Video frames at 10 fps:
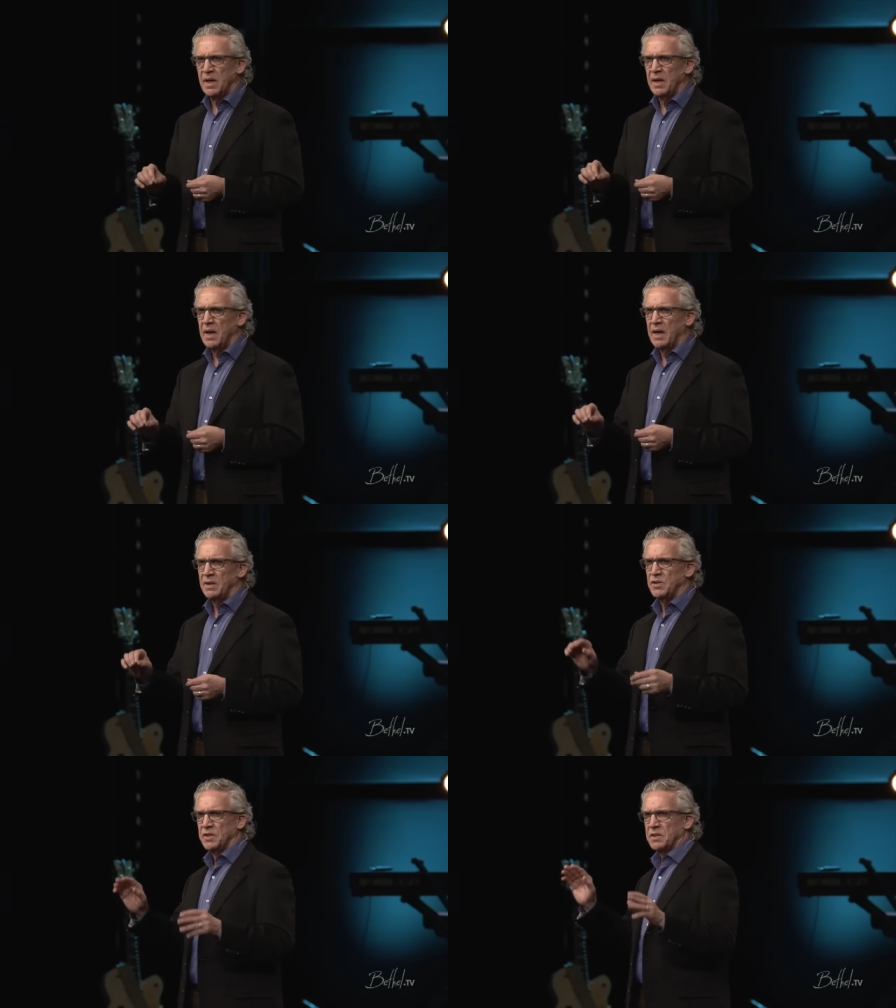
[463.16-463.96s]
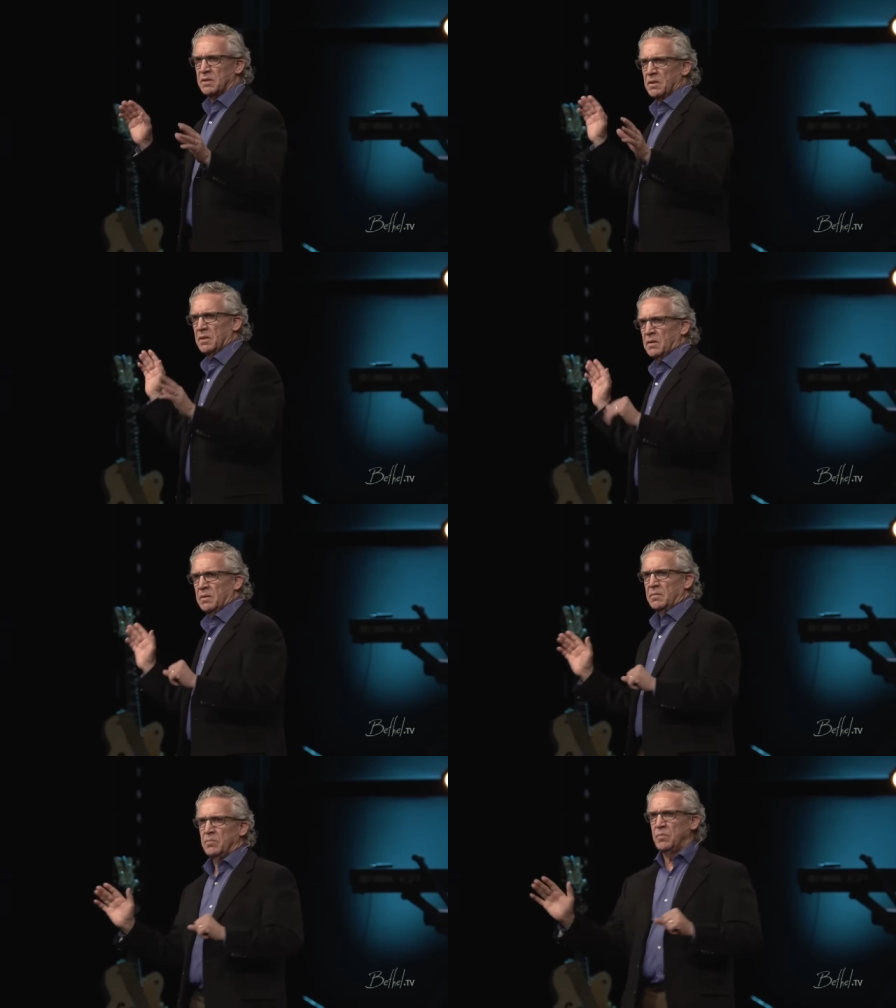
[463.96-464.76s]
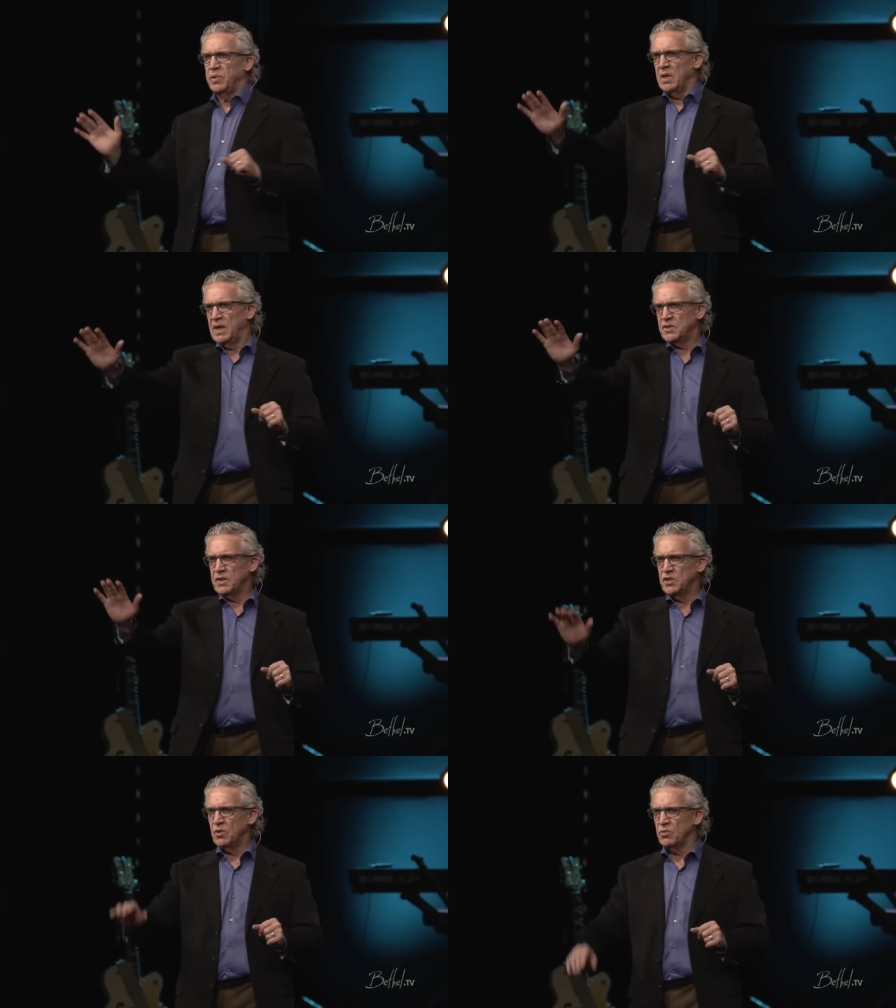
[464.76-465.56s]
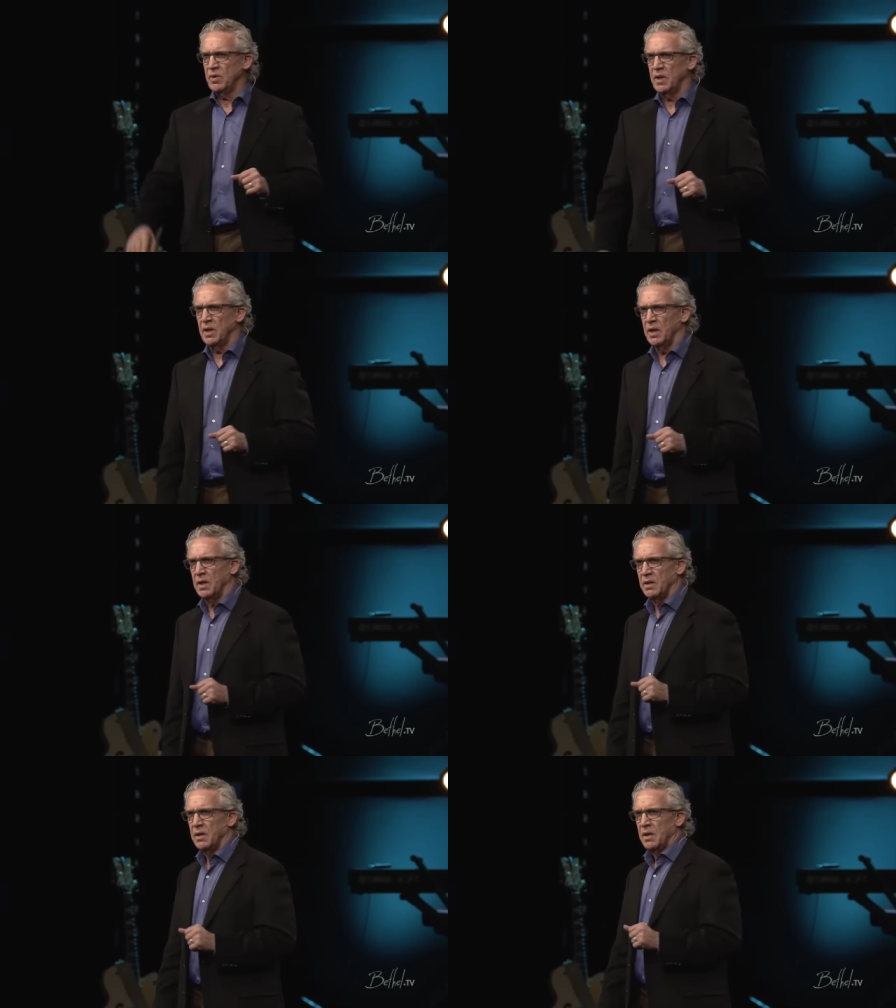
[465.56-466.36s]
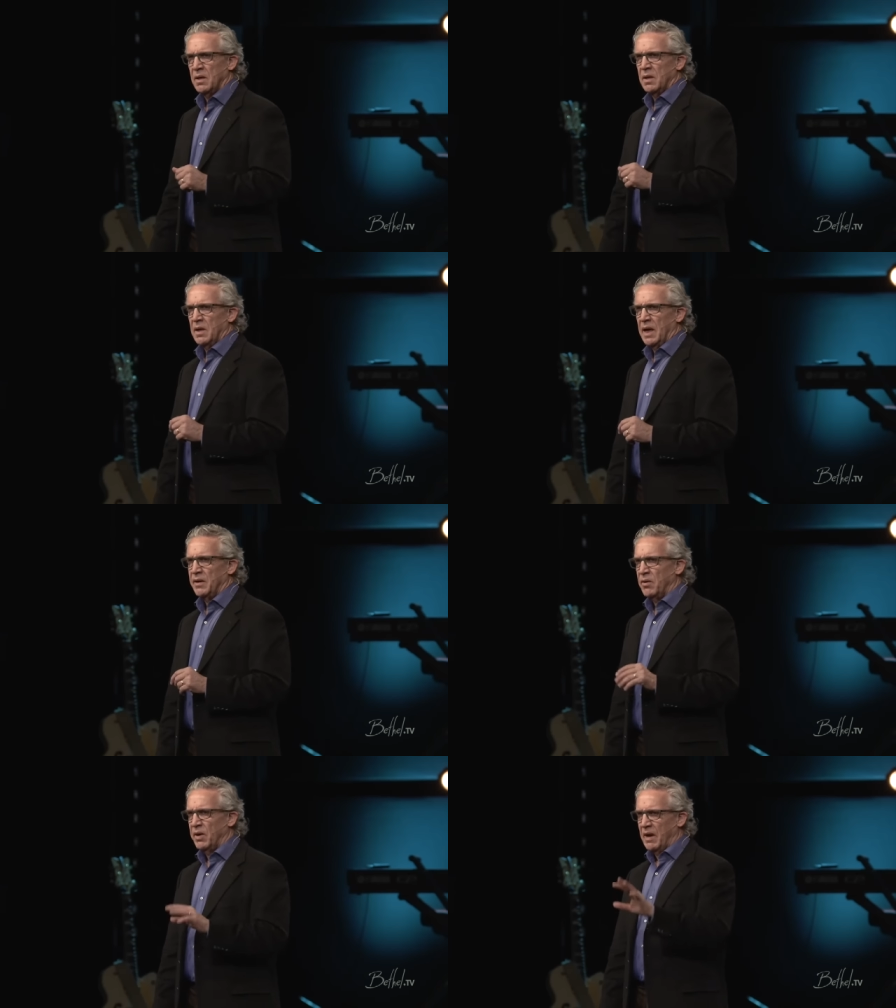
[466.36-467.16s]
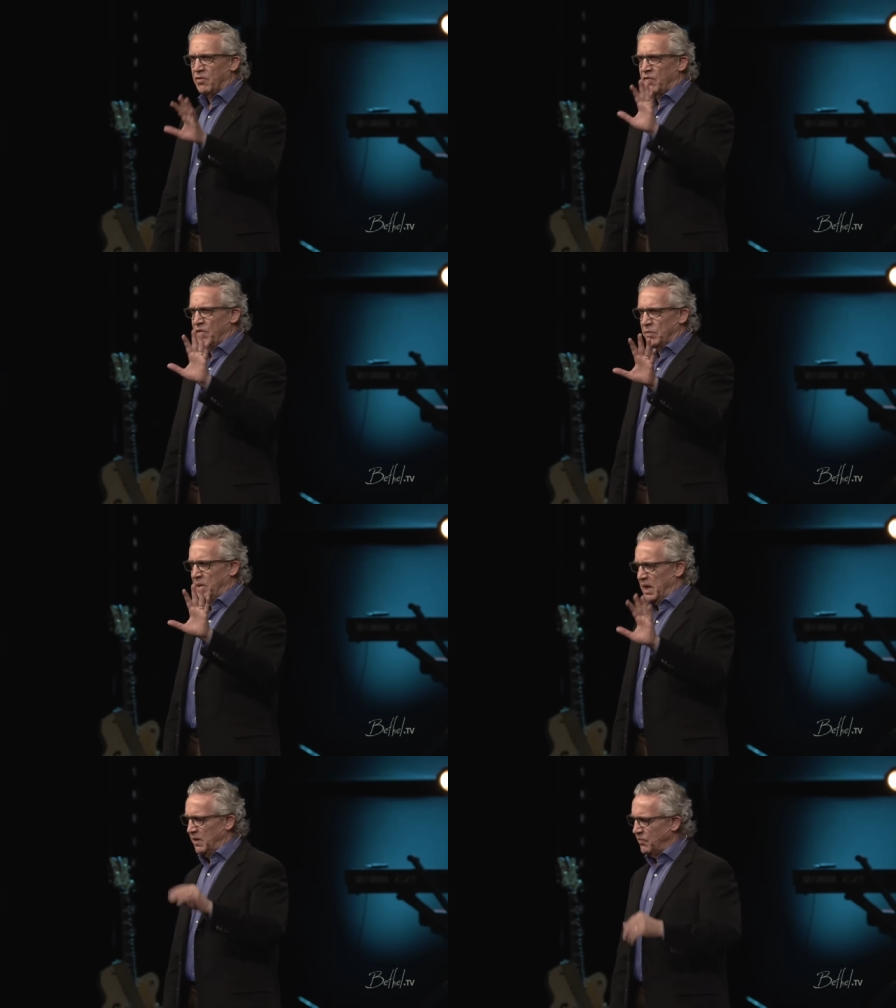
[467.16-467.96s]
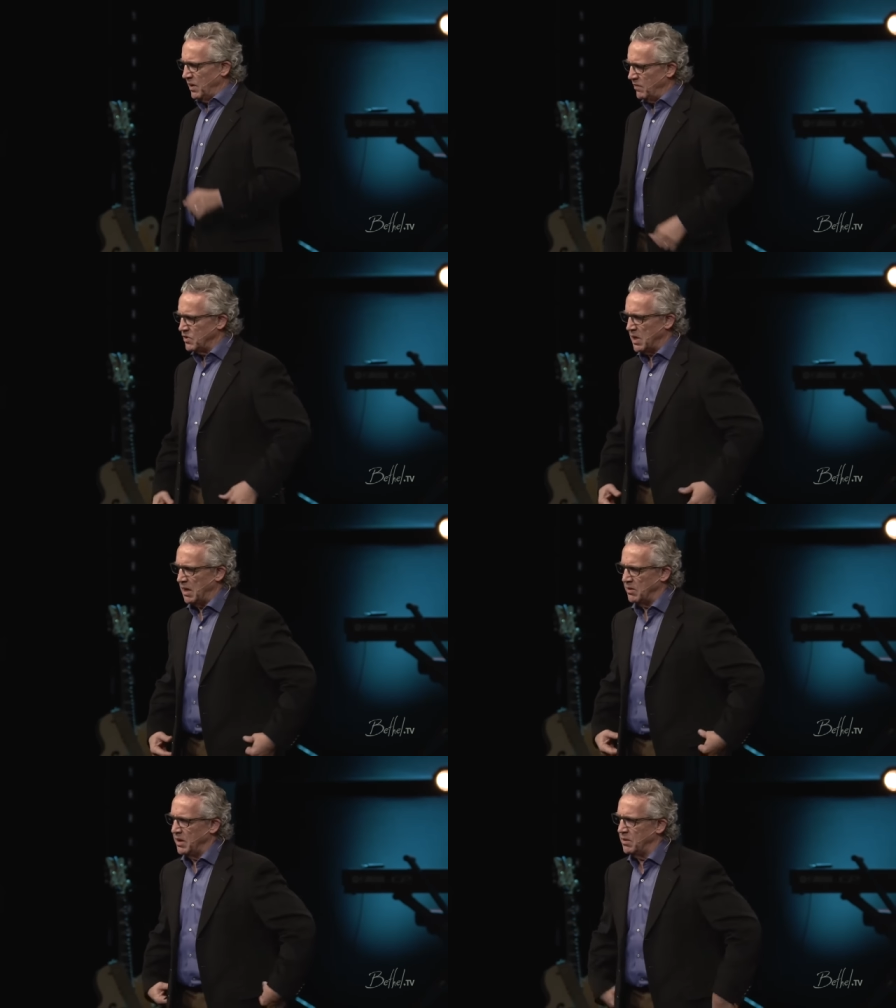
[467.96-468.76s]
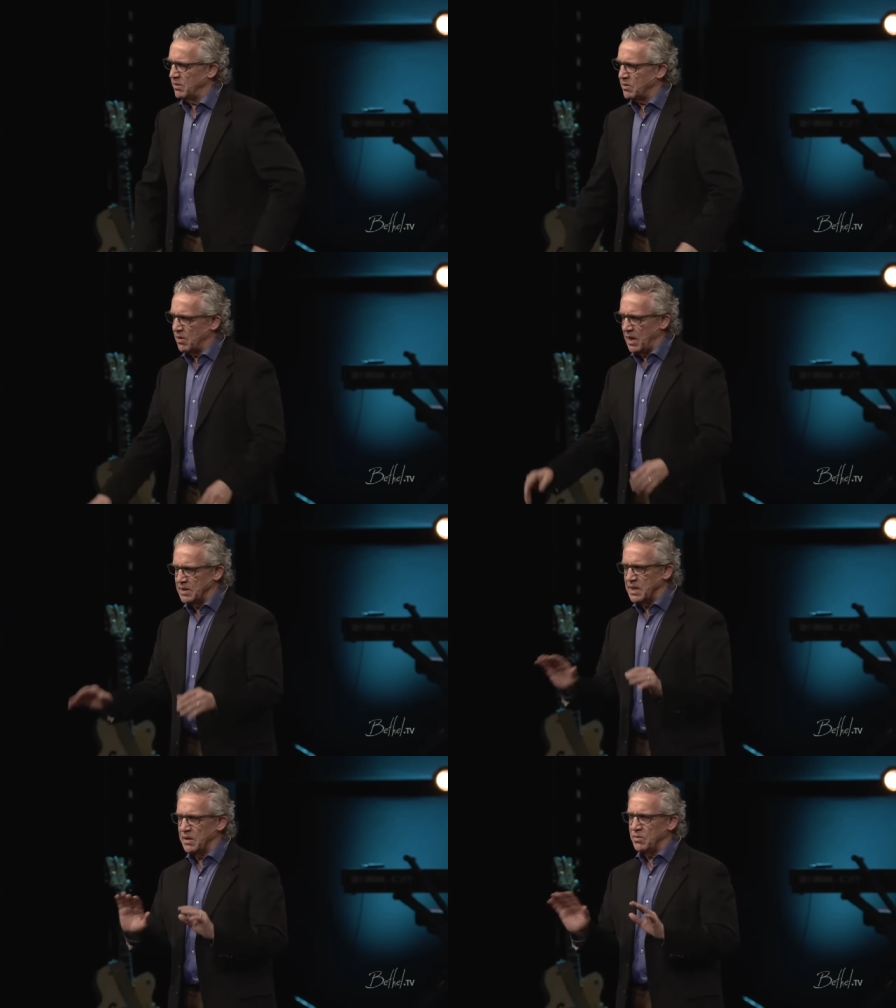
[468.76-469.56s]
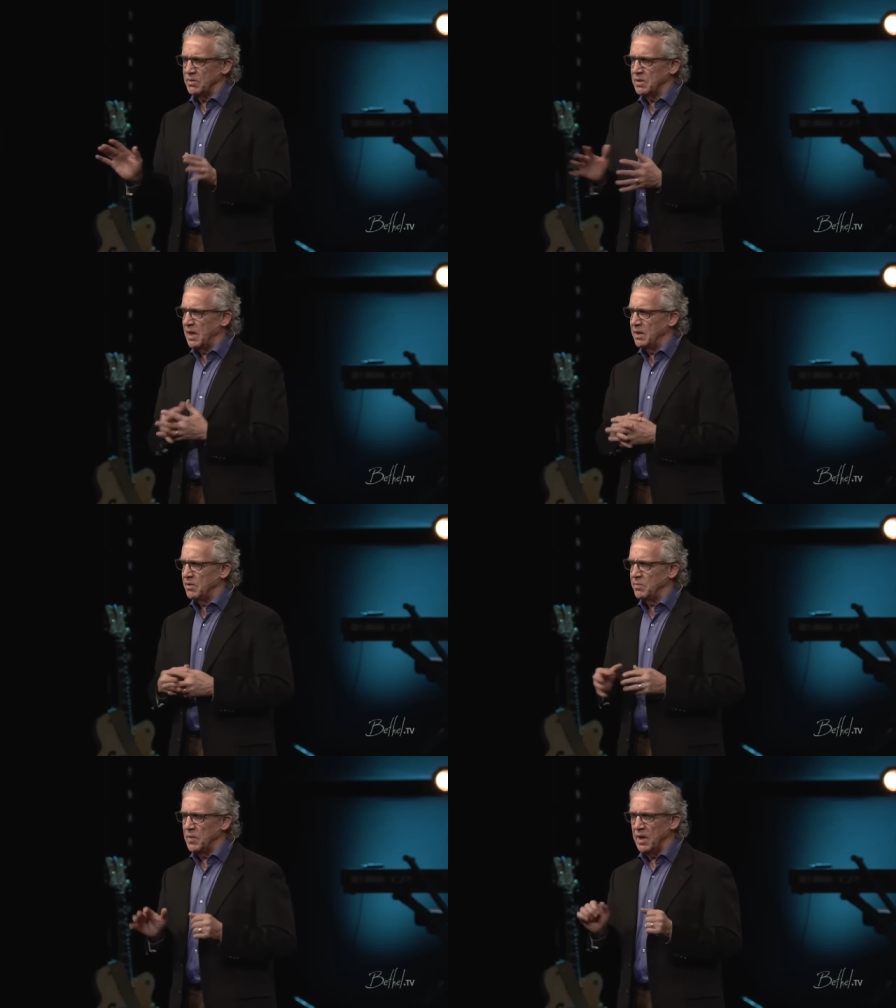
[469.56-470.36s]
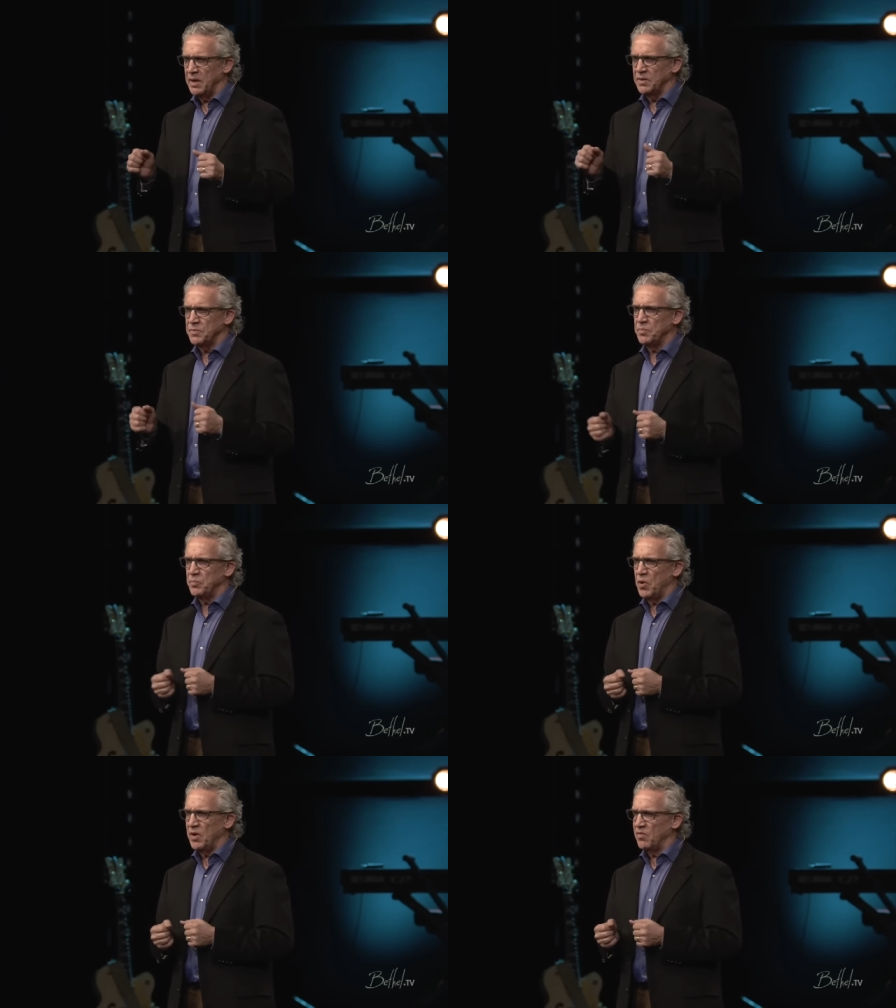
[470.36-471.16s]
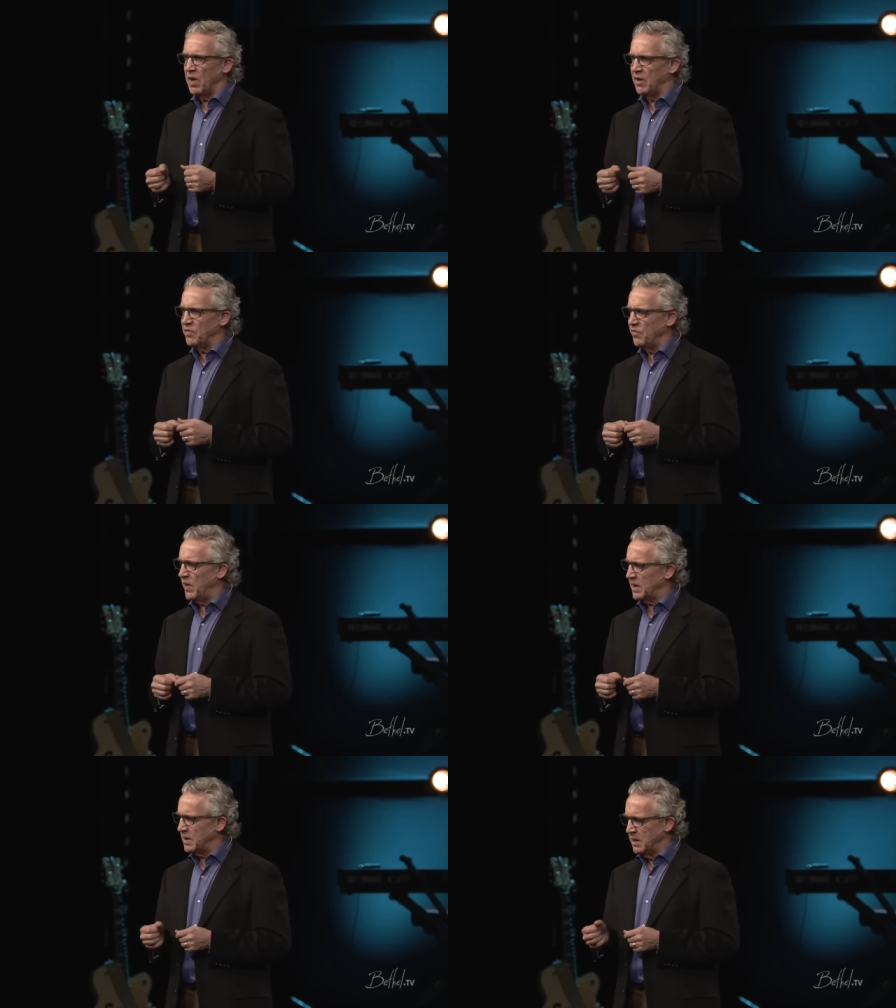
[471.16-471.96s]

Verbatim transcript: I just bless the children, and don't ever feel bad if you have a child in here that cries. I don't mind. It's part of life. In fact,